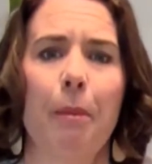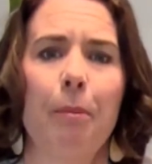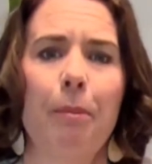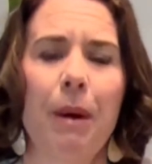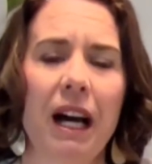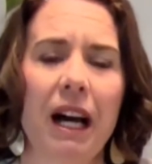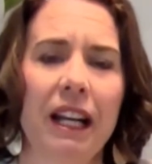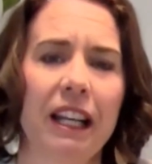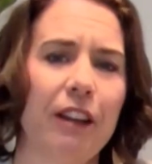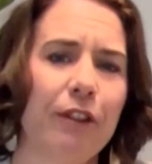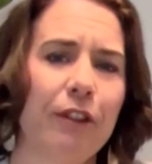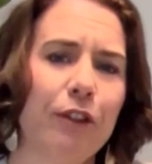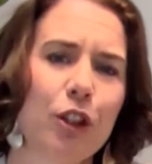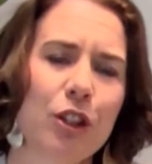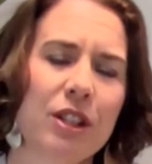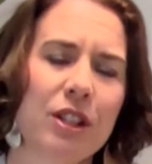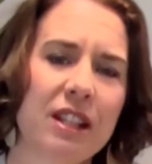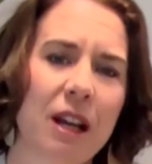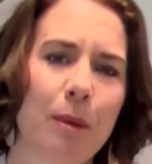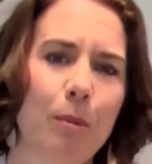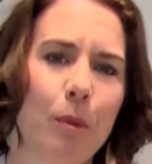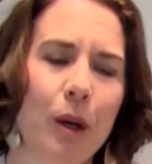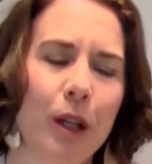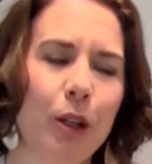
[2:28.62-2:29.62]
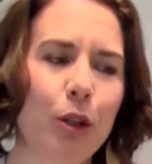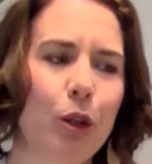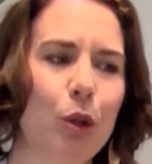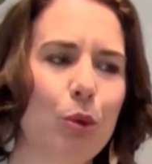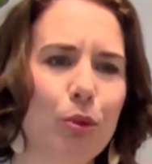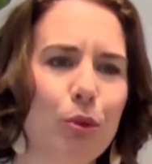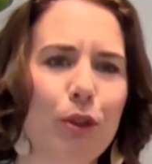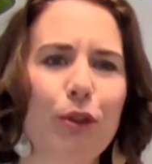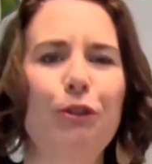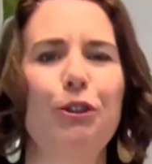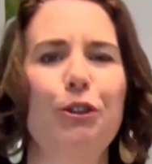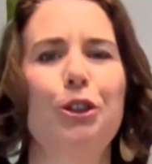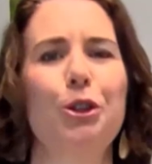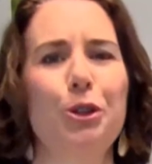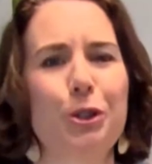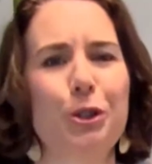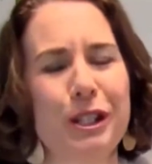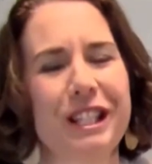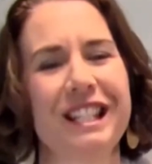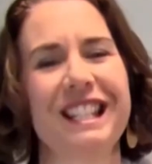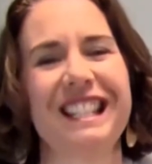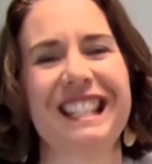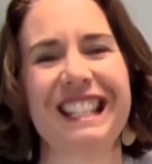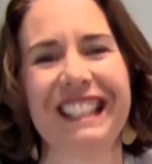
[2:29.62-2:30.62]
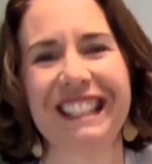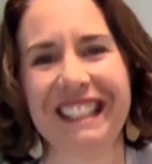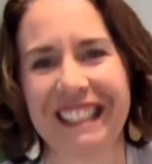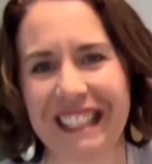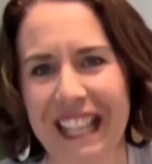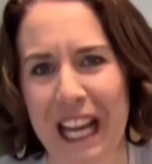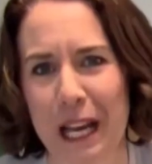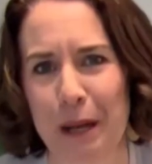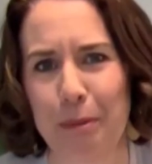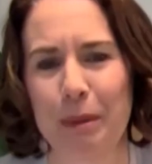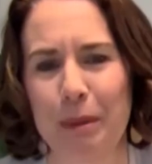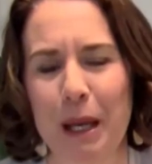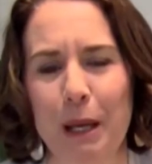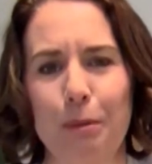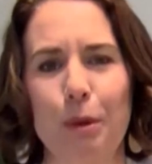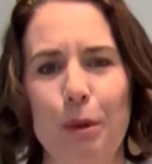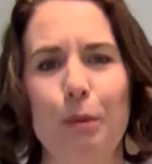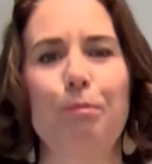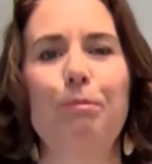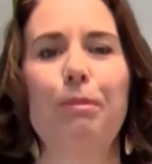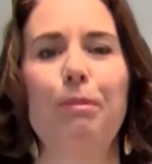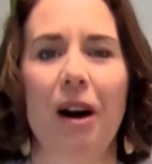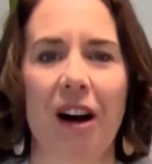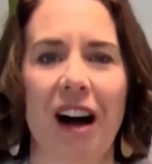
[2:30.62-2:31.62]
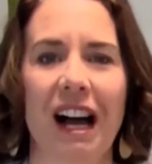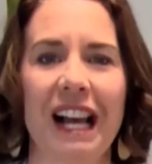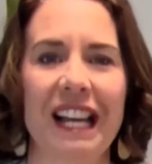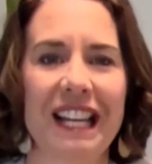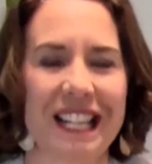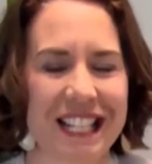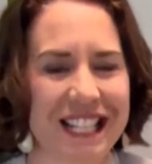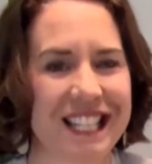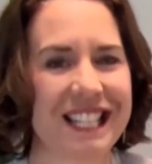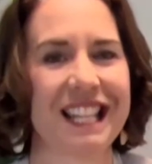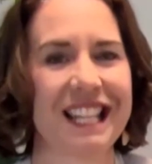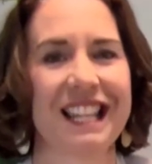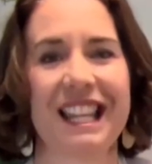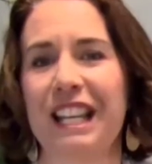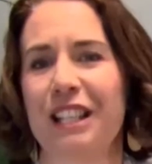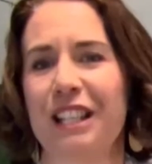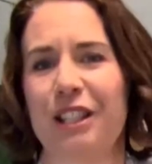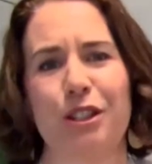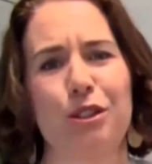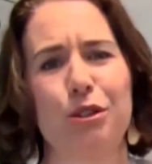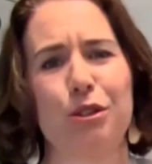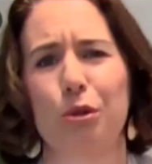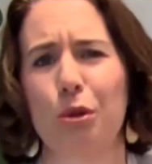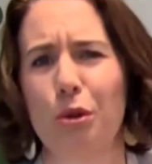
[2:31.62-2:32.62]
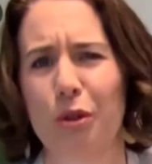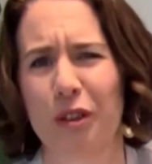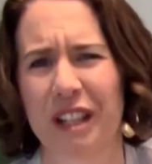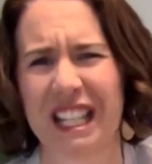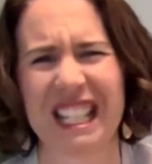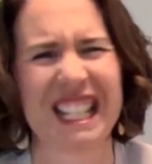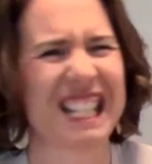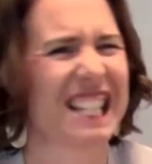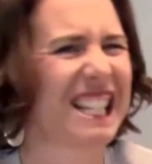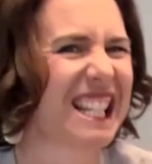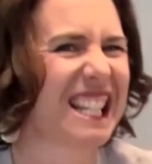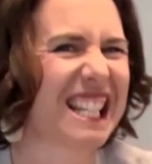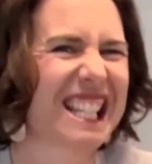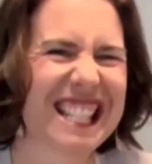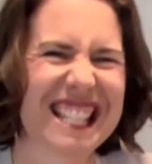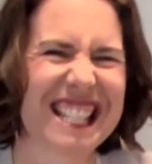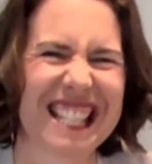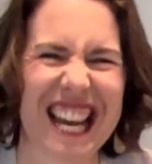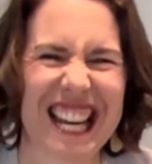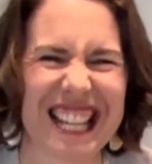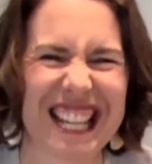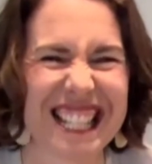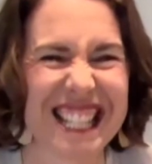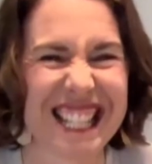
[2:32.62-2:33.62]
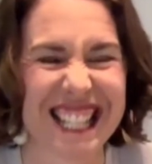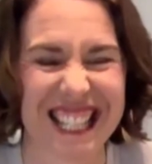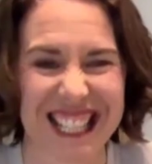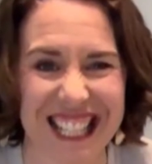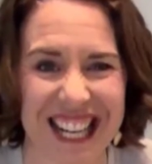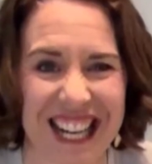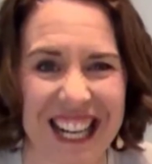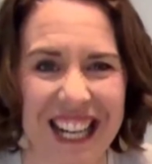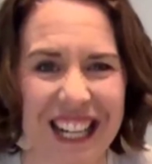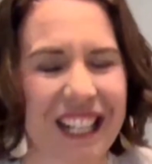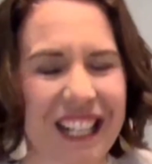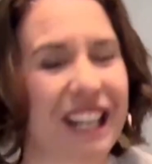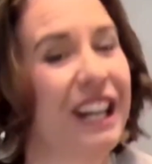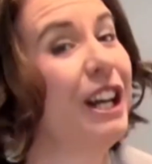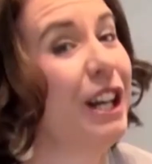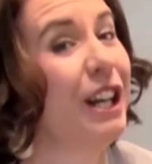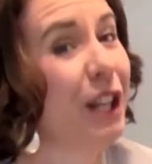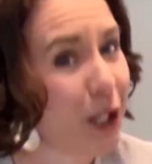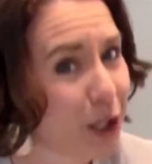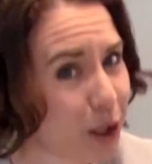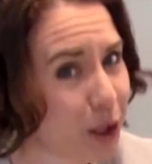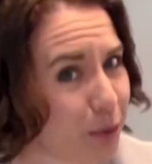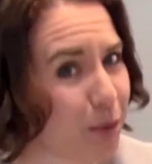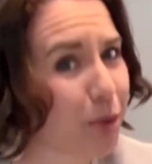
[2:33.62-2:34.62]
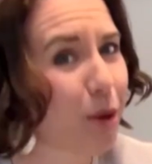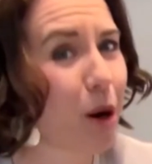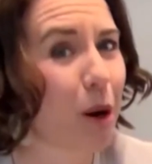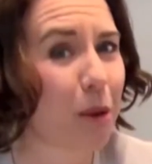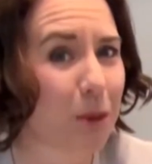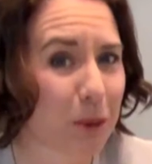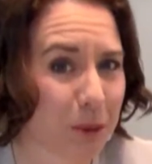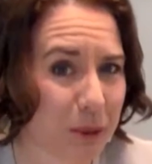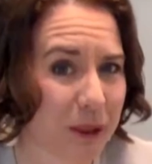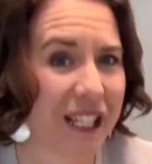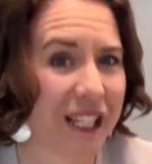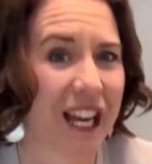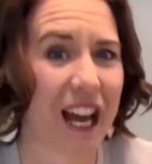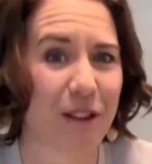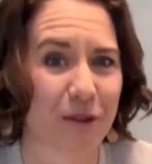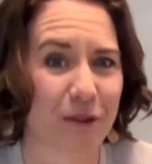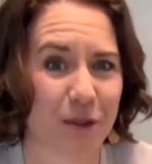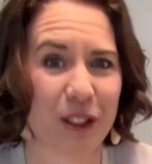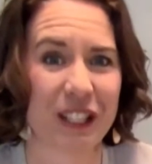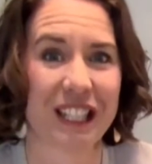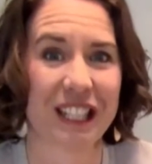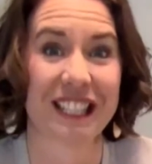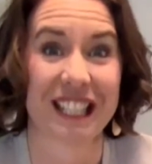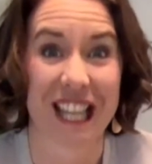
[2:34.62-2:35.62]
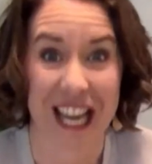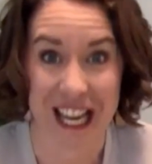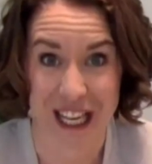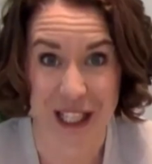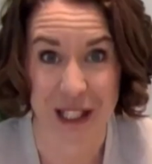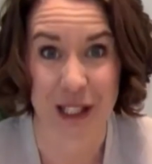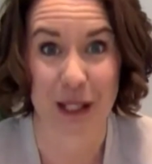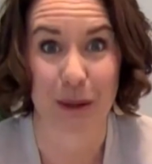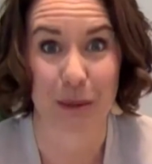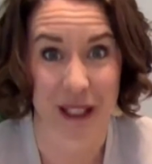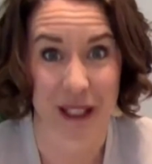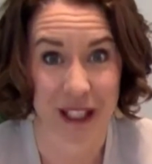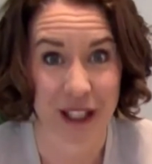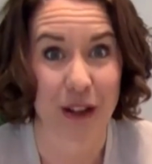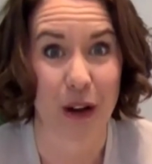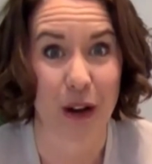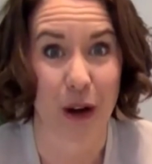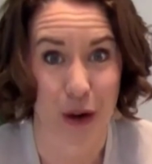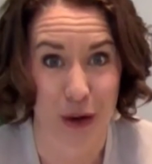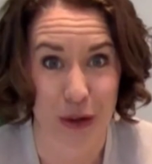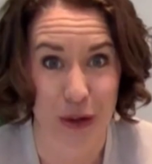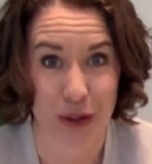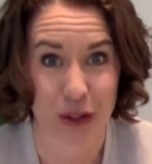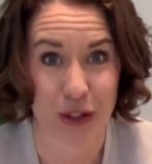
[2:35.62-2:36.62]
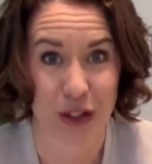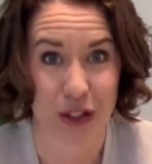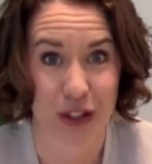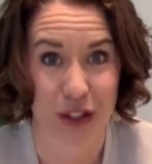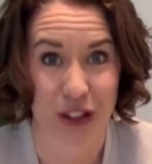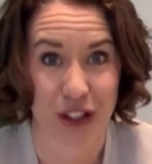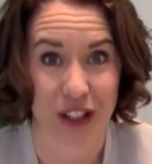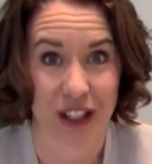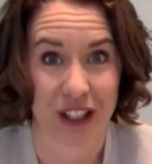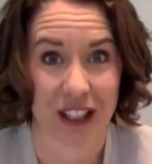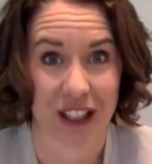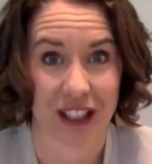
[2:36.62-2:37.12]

But if you're someone who refuses to let people buy into their stories and to stay stuck, you probably have what it takes to be a coach.